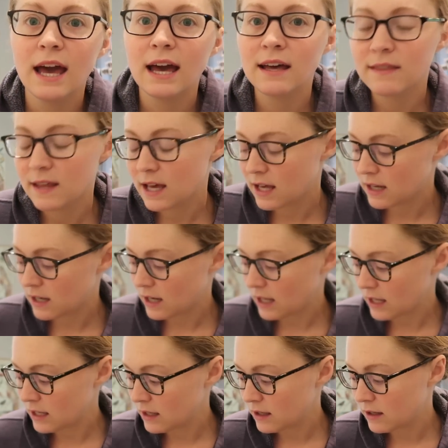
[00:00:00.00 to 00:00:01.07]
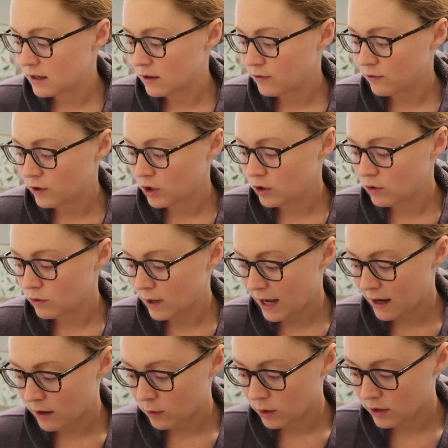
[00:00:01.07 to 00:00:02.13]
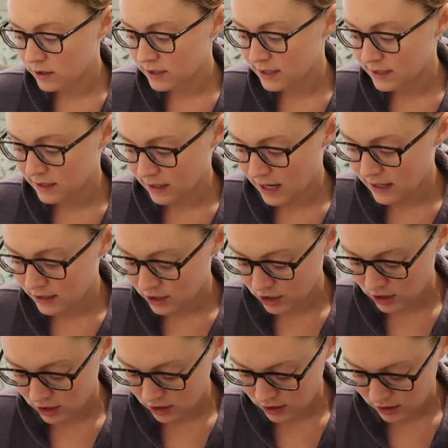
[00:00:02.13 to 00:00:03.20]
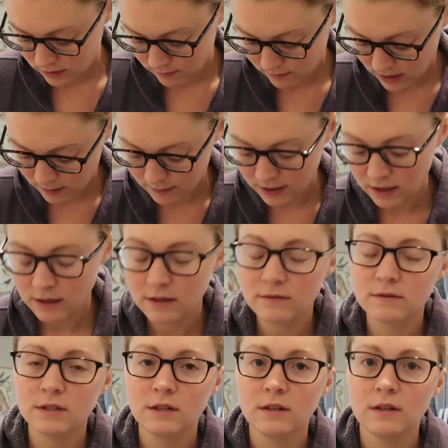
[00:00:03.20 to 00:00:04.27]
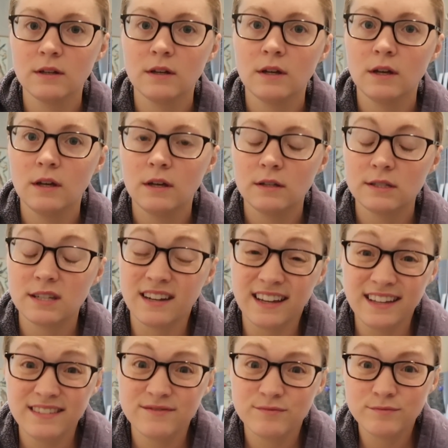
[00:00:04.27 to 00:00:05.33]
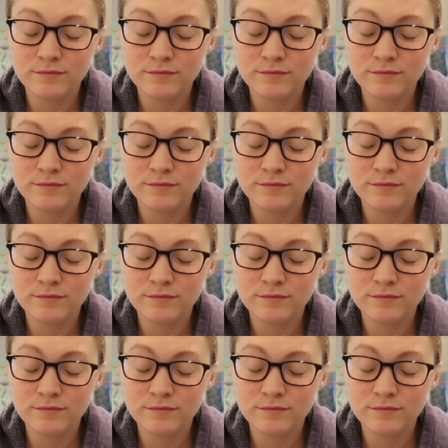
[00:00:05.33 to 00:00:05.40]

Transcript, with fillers: and then in a few hours slash maybe tonight,